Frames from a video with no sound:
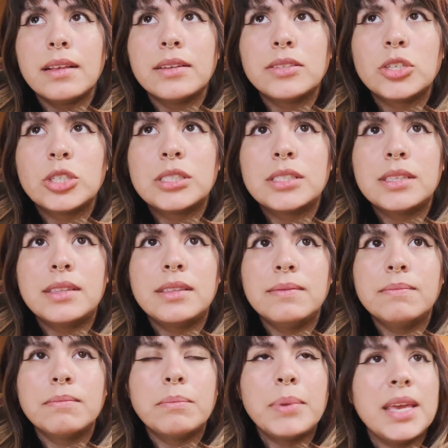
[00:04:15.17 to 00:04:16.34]
just
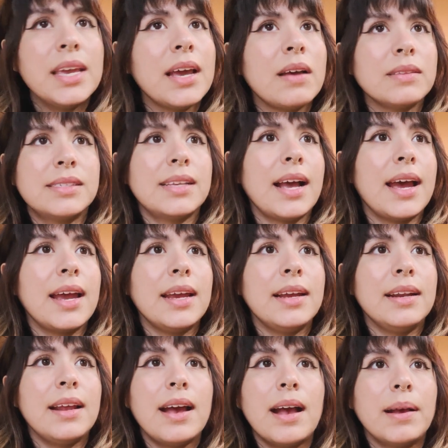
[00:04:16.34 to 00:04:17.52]
being
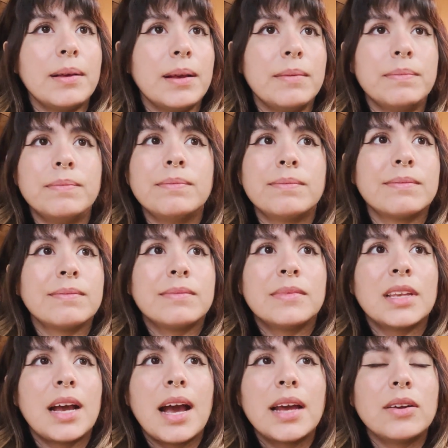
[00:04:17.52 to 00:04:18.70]
outside,
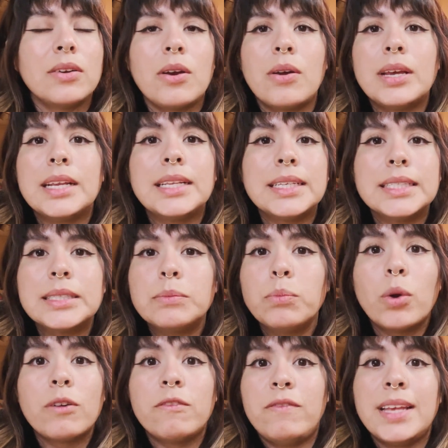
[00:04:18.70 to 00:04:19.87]
I don't know, it's
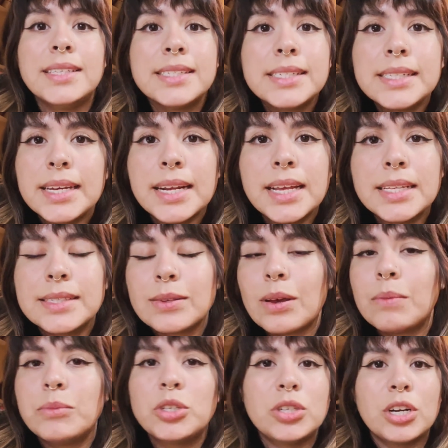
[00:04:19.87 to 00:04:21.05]
more ventilated, so
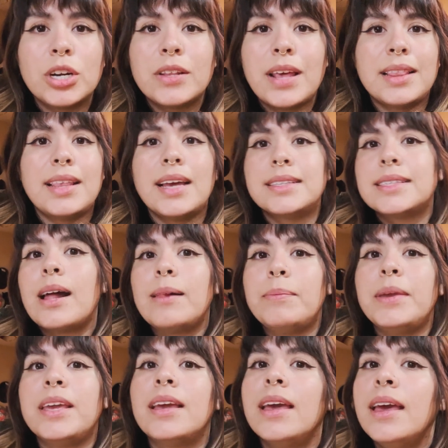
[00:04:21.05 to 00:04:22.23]
I'm sure that that's
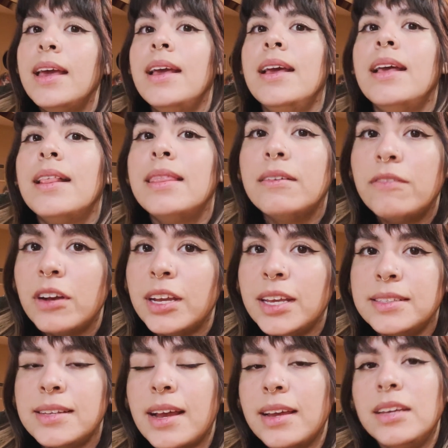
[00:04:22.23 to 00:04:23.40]
helping the
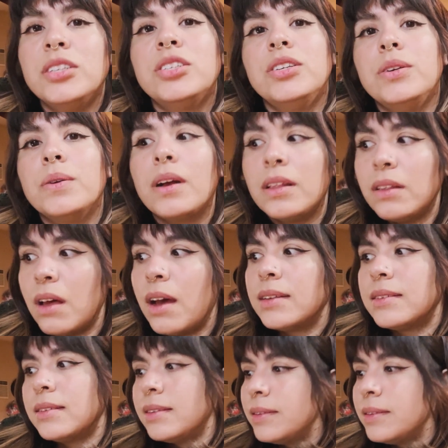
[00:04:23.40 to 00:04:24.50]
fungus gnat issue a lot.